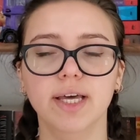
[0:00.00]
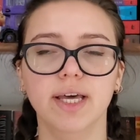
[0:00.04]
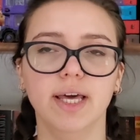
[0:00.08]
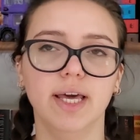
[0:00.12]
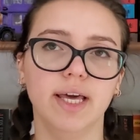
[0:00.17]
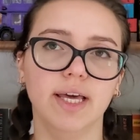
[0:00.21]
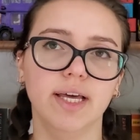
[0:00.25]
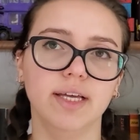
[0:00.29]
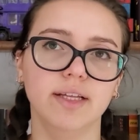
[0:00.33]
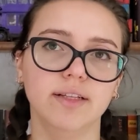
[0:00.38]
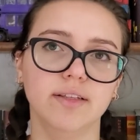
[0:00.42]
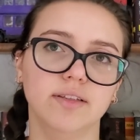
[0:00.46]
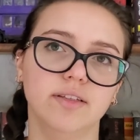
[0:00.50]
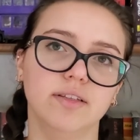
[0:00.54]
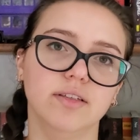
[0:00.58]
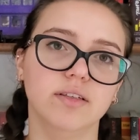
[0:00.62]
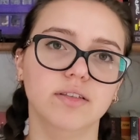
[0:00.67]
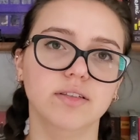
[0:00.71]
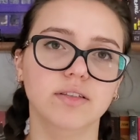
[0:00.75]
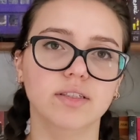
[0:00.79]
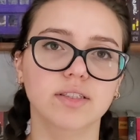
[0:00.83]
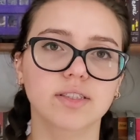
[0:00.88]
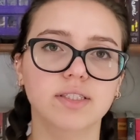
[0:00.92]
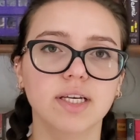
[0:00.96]
And
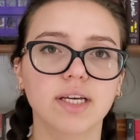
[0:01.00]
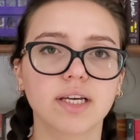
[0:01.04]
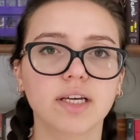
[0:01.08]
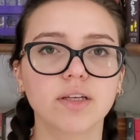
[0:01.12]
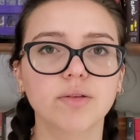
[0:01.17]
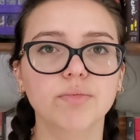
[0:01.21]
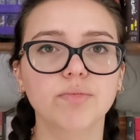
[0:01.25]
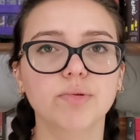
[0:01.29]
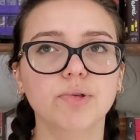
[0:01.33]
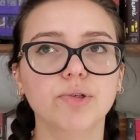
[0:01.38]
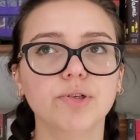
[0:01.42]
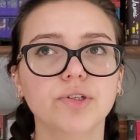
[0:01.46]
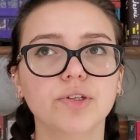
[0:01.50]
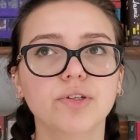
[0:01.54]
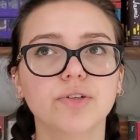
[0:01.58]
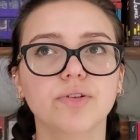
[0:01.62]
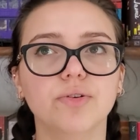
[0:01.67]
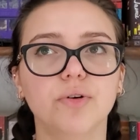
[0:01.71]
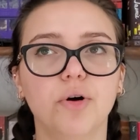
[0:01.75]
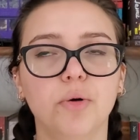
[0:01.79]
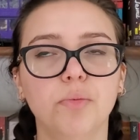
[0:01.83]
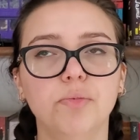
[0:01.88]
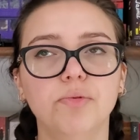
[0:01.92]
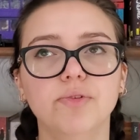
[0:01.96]
the second book,
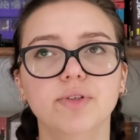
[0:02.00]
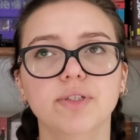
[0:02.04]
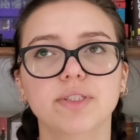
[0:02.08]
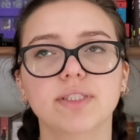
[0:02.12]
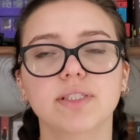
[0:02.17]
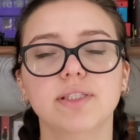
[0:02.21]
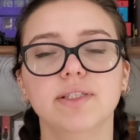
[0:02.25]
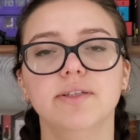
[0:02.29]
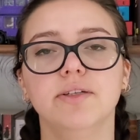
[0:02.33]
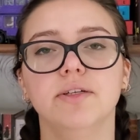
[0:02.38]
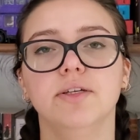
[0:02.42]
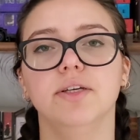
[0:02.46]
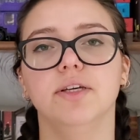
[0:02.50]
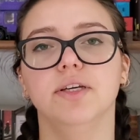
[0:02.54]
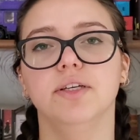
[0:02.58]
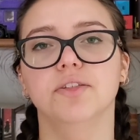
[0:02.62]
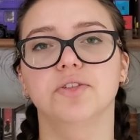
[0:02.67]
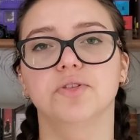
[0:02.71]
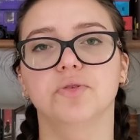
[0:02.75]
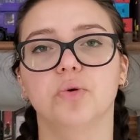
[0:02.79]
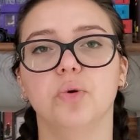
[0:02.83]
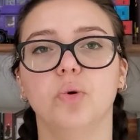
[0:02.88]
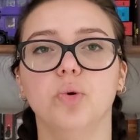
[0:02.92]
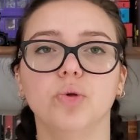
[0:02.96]
obviously, it's
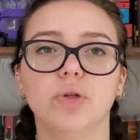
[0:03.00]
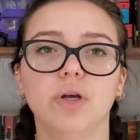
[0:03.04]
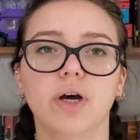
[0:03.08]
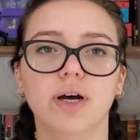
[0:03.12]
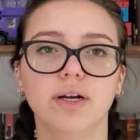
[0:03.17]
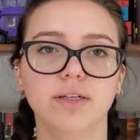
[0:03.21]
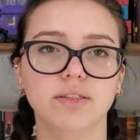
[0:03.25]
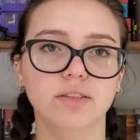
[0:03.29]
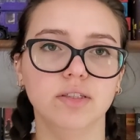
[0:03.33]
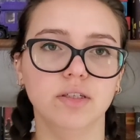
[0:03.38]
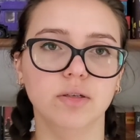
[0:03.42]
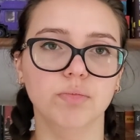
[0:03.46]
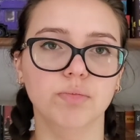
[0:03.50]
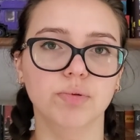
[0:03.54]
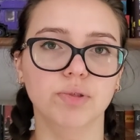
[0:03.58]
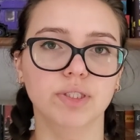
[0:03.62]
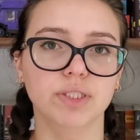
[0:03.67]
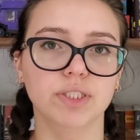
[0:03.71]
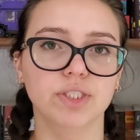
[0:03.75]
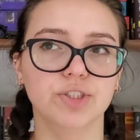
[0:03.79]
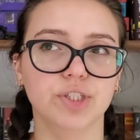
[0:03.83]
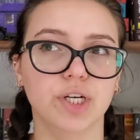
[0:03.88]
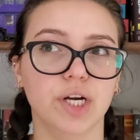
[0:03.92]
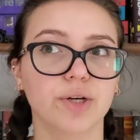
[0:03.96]
called Hunting
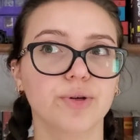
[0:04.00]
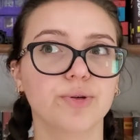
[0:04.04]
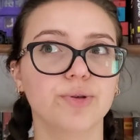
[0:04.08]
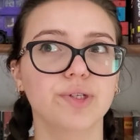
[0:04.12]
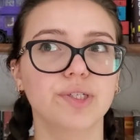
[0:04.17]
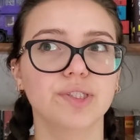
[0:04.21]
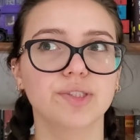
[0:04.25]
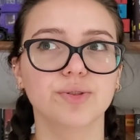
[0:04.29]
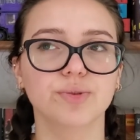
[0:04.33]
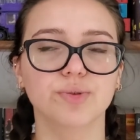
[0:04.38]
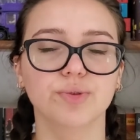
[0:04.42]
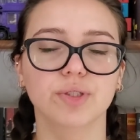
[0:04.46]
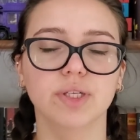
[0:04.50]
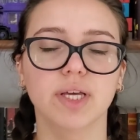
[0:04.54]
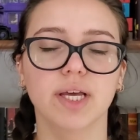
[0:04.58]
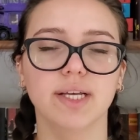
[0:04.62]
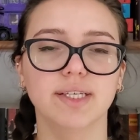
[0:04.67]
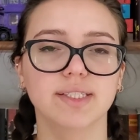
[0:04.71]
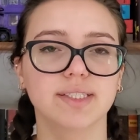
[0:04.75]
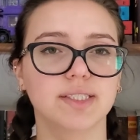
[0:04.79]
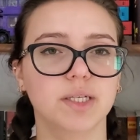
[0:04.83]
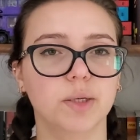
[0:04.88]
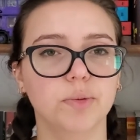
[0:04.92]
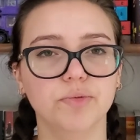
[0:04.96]
Prince Dracula, so it
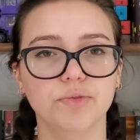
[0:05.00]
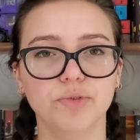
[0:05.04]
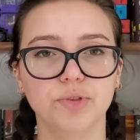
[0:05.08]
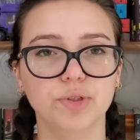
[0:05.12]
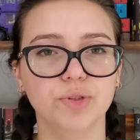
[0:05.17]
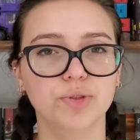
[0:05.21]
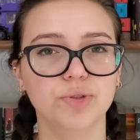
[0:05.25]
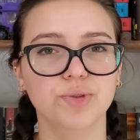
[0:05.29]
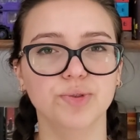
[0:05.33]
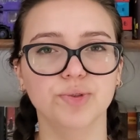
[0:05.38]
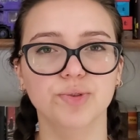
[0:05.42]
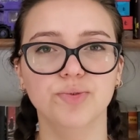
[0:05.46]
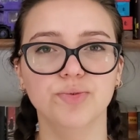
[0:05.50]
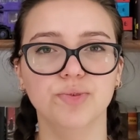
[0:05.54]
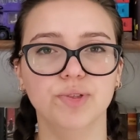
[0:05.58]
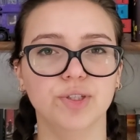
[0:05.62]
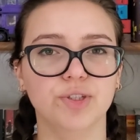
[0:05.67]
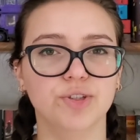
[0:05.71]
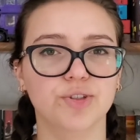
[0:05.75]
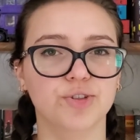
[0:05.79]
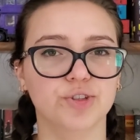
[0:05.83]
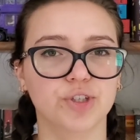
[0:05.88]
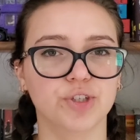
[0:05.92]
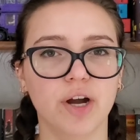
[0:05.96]
has something to do
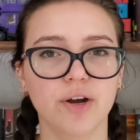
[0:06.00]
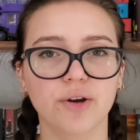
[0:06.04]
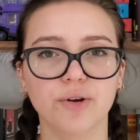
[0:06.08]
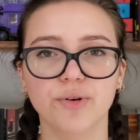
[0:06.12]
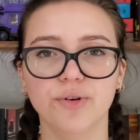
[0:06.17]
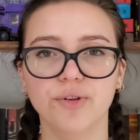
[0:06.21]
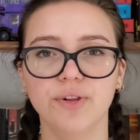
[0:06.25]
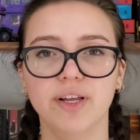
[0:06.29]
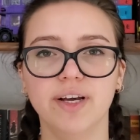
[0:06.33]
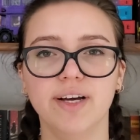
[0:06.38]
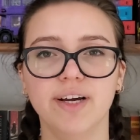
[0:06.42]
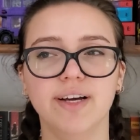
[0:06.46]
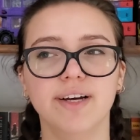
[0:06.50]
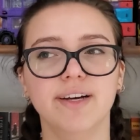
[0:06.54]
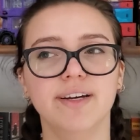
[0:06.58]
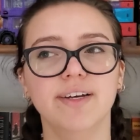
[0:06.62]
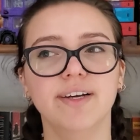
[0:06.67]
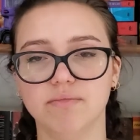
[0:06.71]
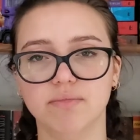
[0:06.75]
with Dracula.